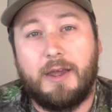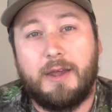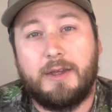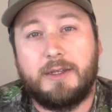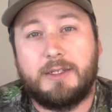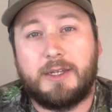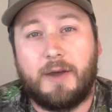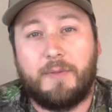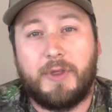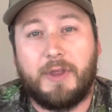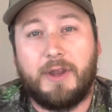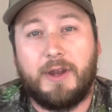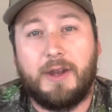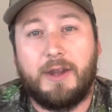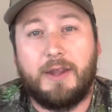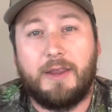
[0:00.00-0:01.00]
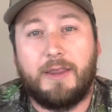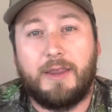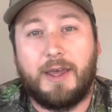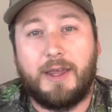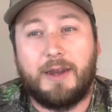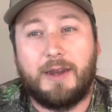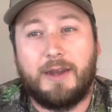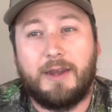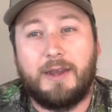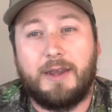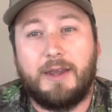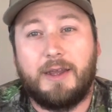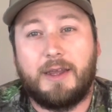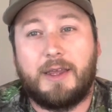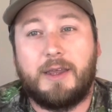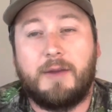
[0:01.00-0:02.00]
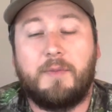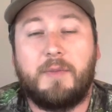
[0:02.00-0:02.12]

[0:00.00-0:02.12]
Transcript: something that can